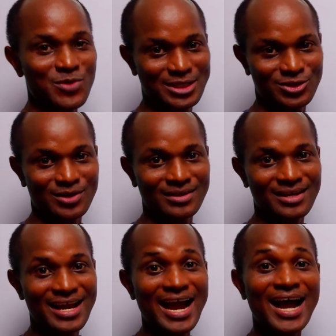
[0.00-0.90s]
equation.
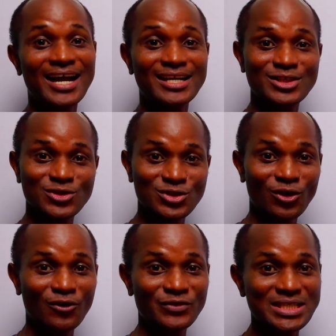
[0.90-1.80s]
And to
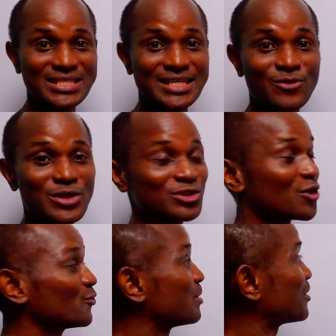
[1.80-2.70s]
solve this
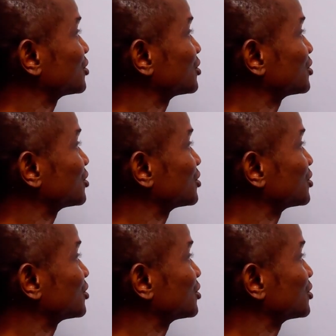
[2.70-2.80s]
equation, we